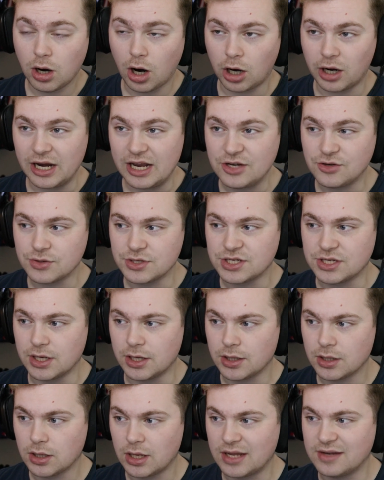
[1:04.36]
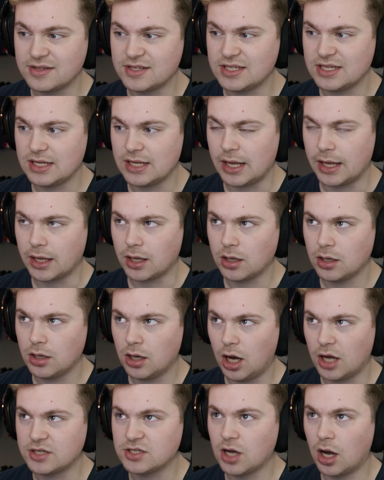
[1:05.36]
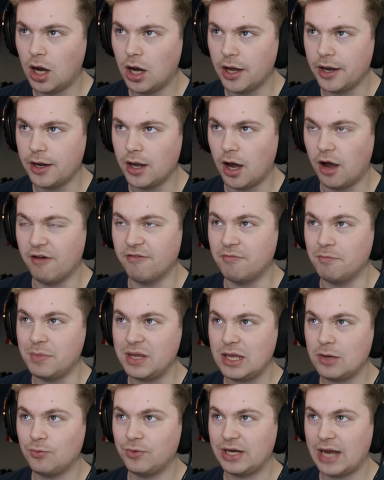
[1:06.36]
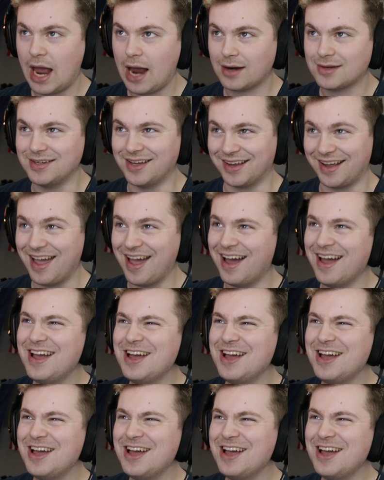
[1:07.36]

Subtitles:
are interested in seeing a ton of me reacting